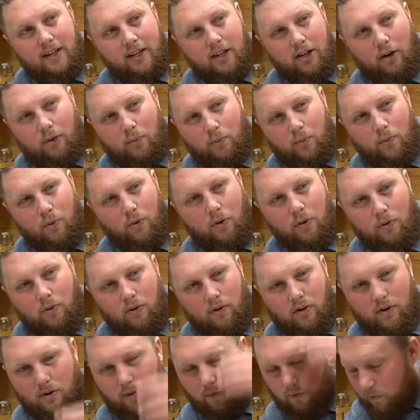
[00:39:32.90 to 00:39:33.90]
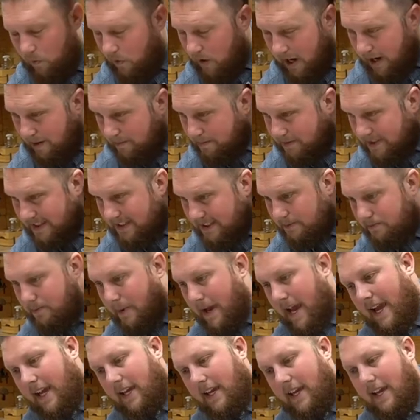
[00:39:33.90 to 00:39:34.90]
know, up to
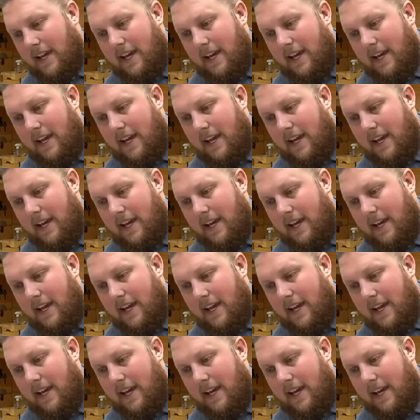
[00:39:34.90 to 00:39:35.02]
spec,